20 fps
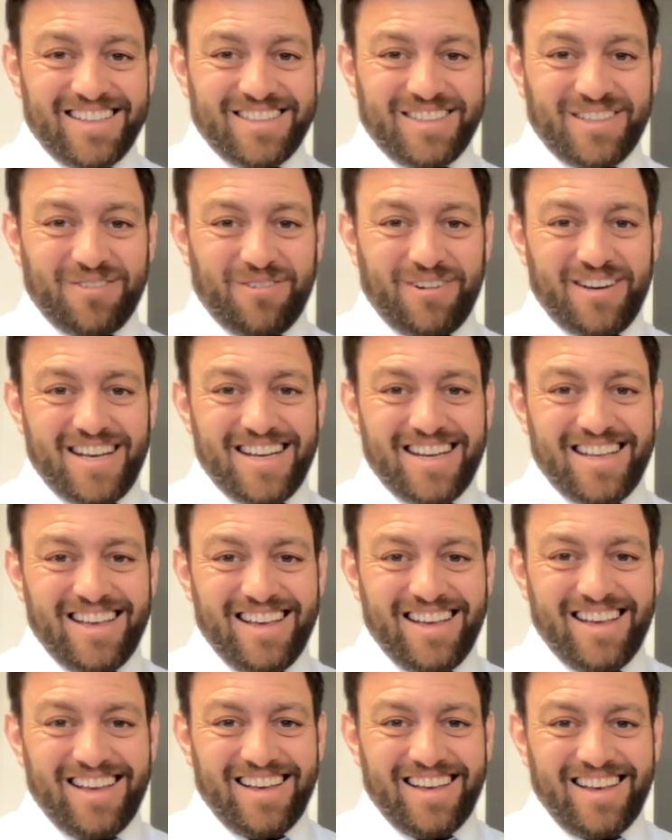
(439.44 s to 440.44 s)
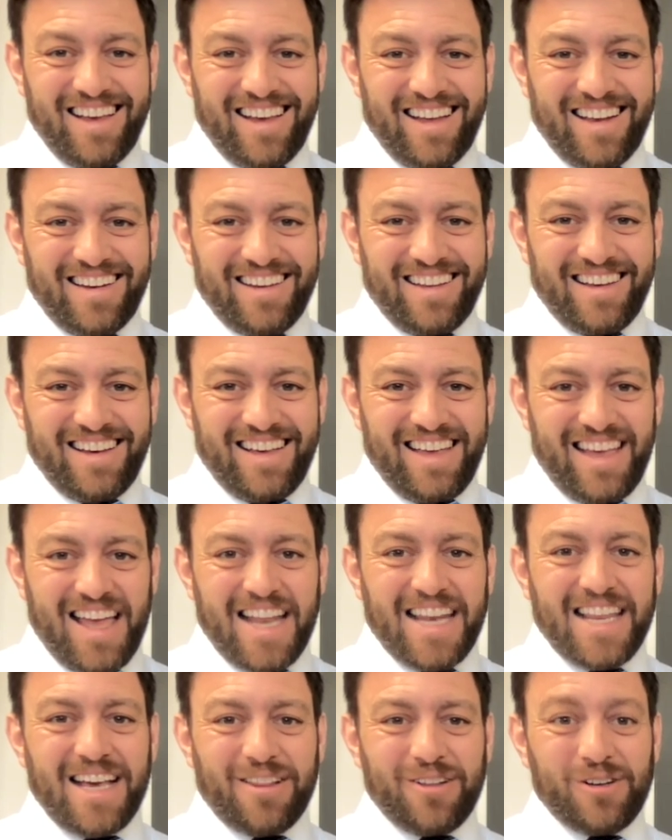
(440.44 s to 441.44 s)
read. And
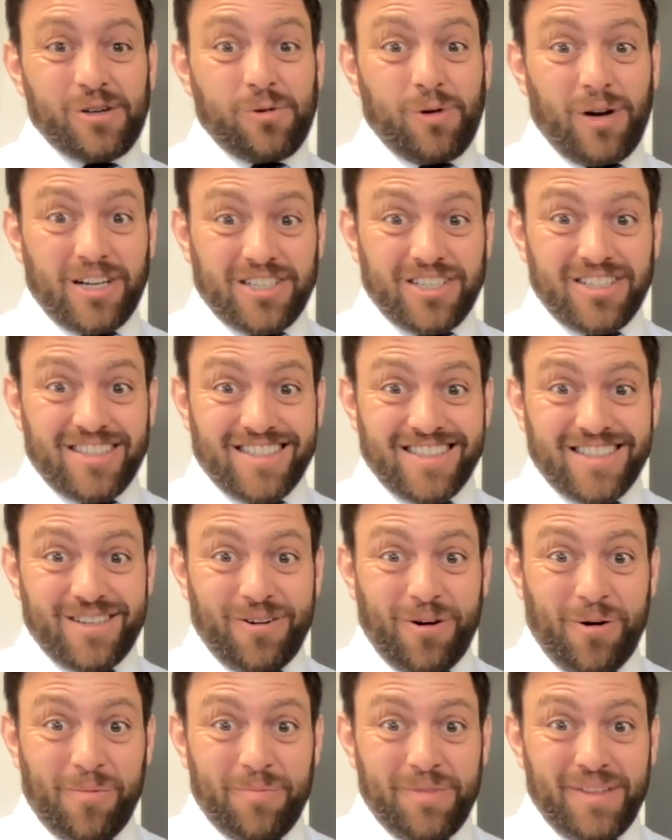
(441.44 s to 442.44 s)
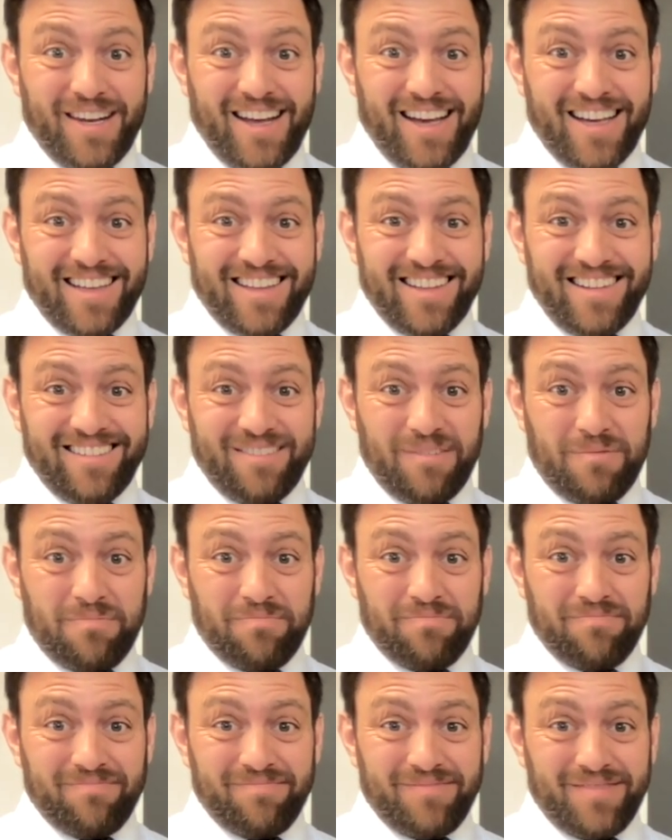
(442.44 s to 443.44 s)
any other questions that you hope that I can
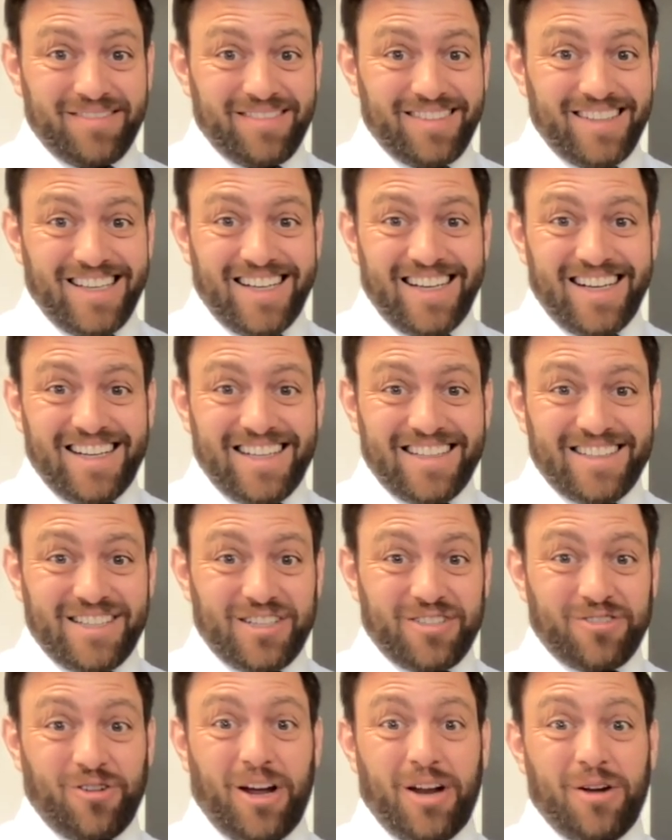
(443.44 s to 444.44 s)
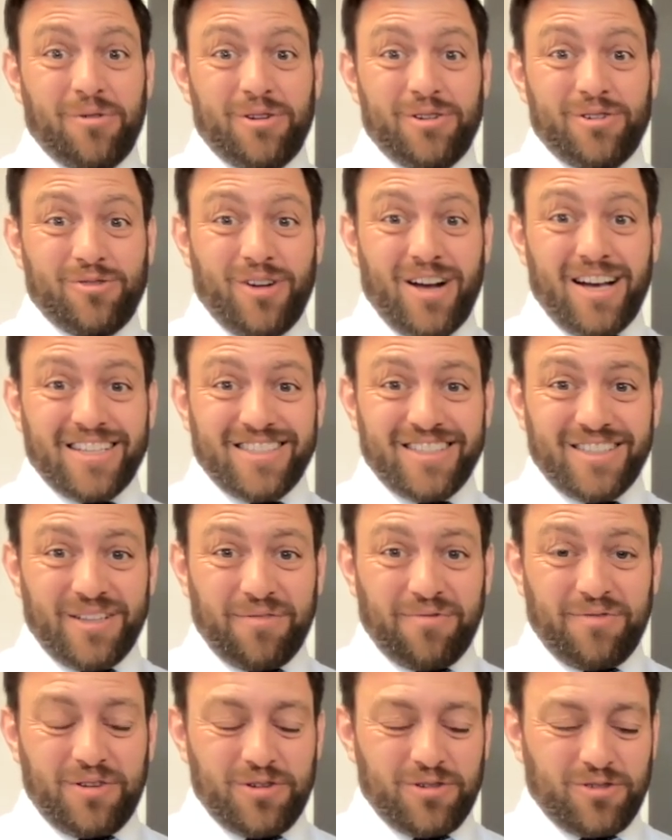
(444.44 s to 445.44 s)
to try to address in the
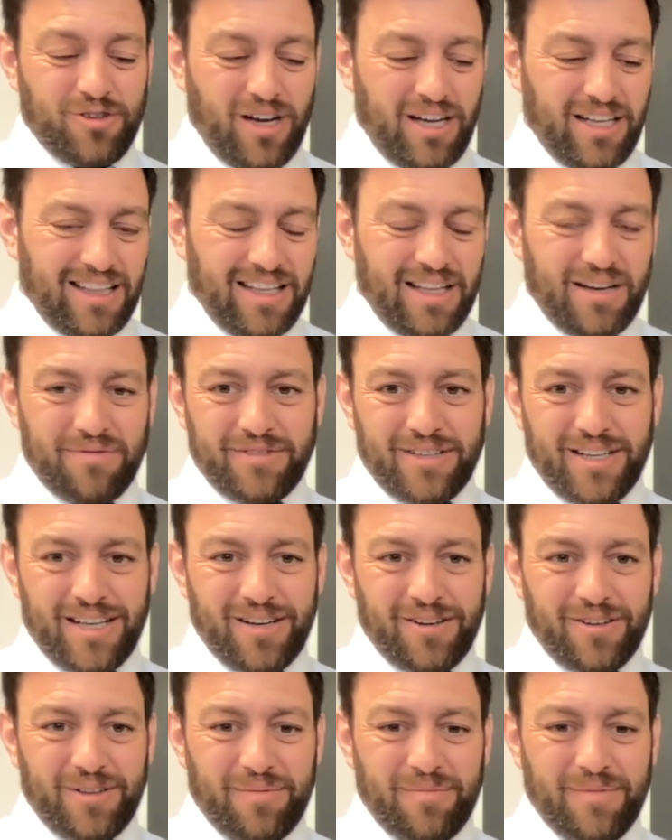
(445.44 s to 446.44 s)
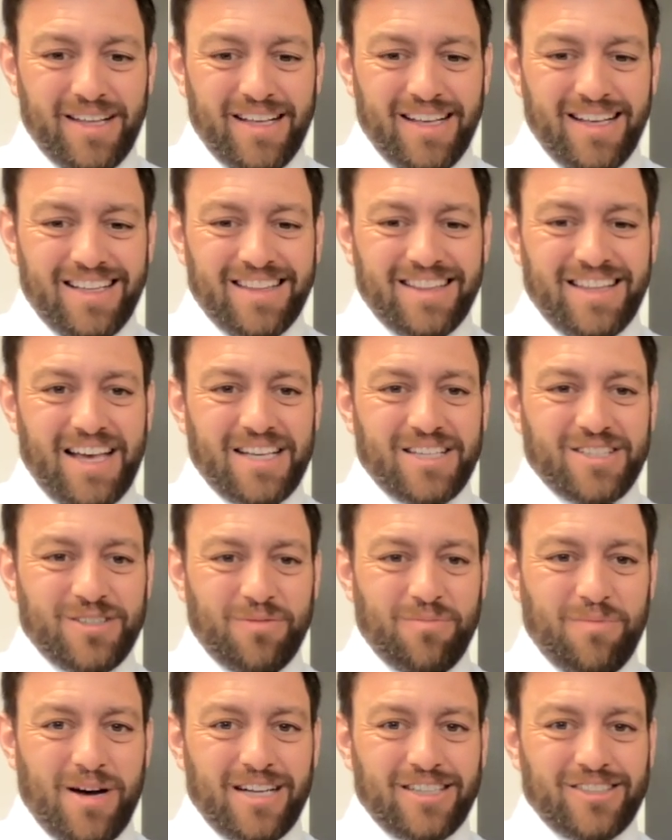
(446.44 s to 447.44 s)
future, I'd love to hear them. Thanks so
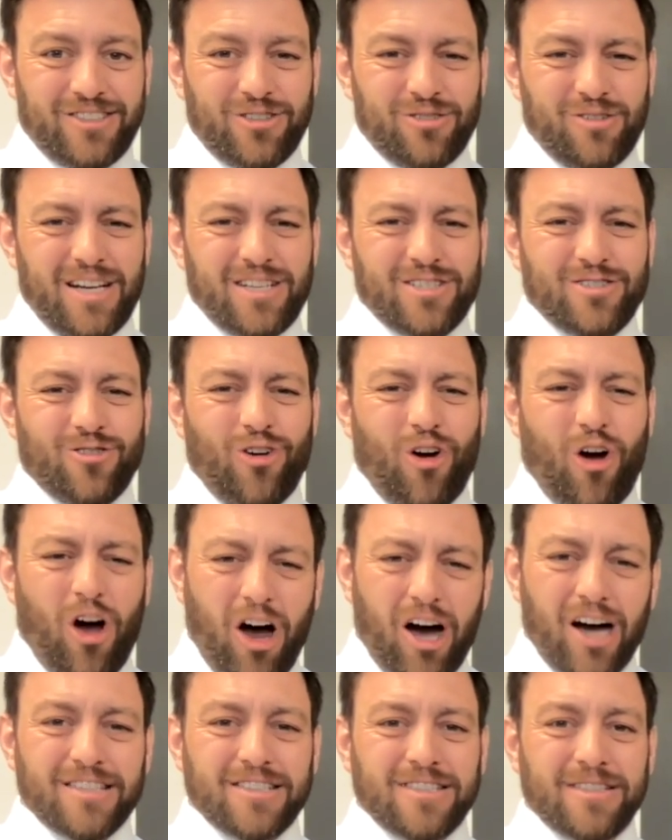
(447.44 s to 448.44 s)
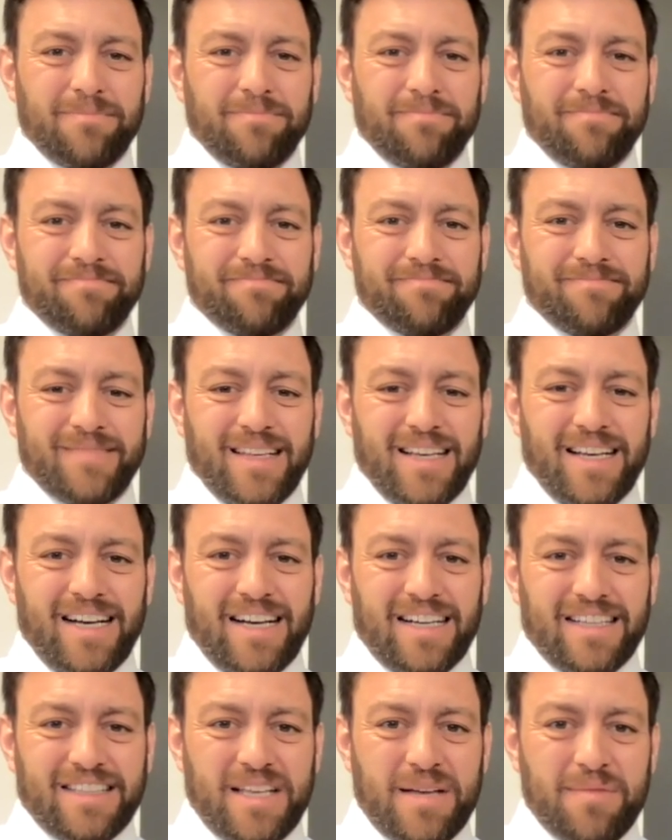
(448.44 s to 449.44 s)
much. You guys are awesome.
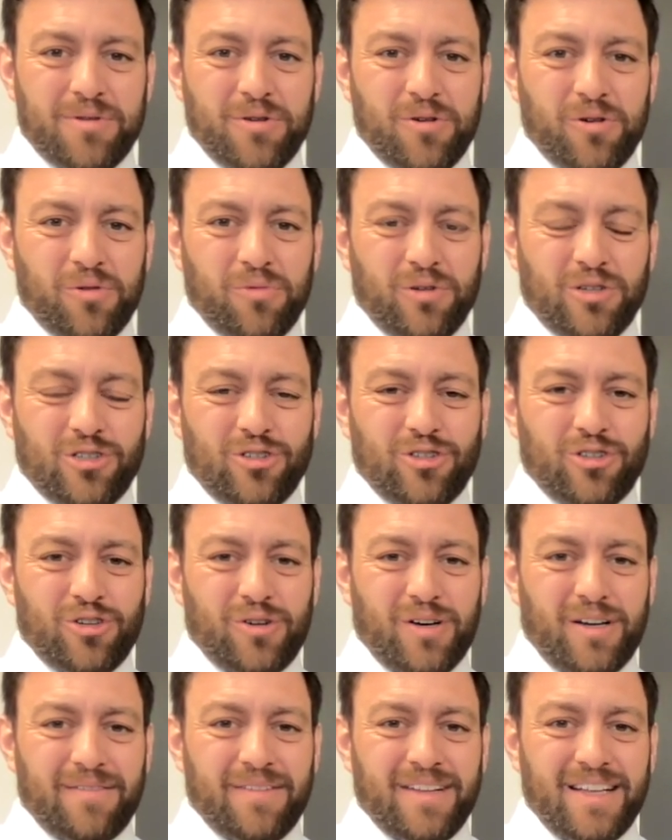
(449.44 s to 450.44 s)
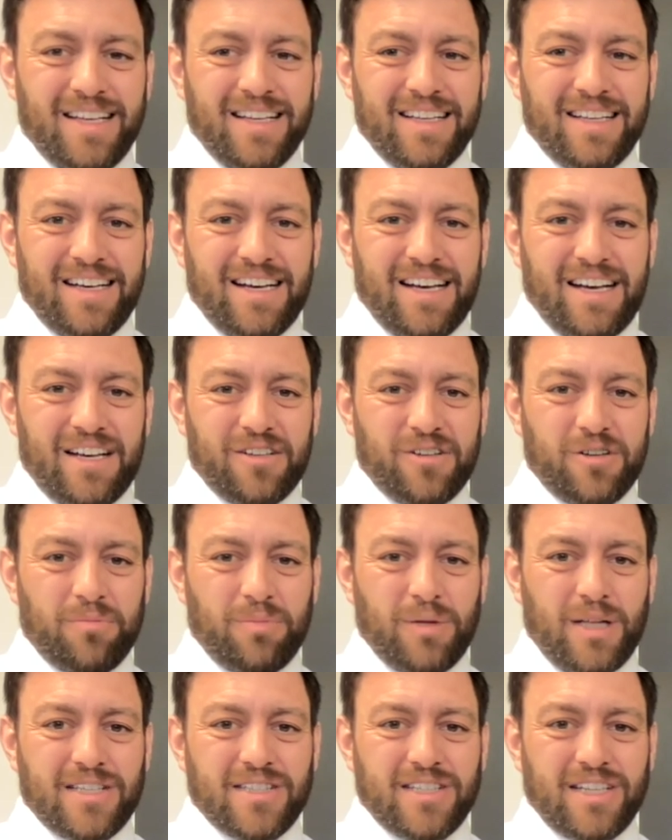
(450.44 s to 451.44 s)
Keep doing what you're doing. You're a
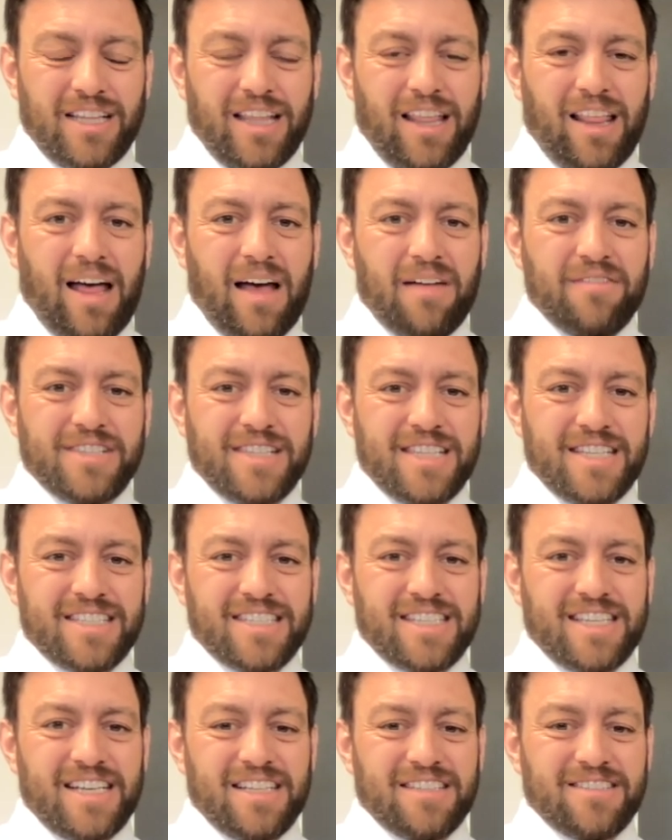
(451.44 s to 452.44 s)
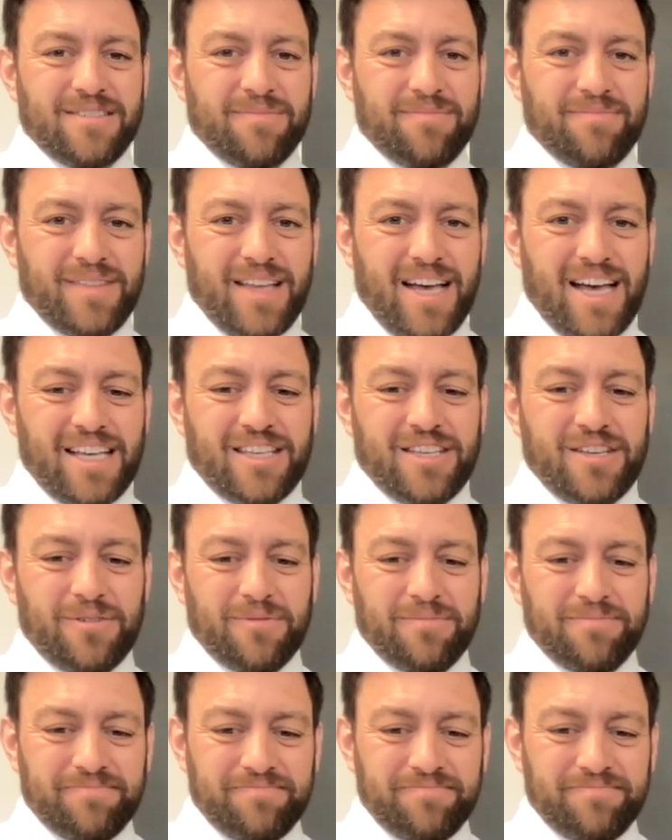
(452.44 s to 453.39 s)
blessing in the lives of these kids. Thank you.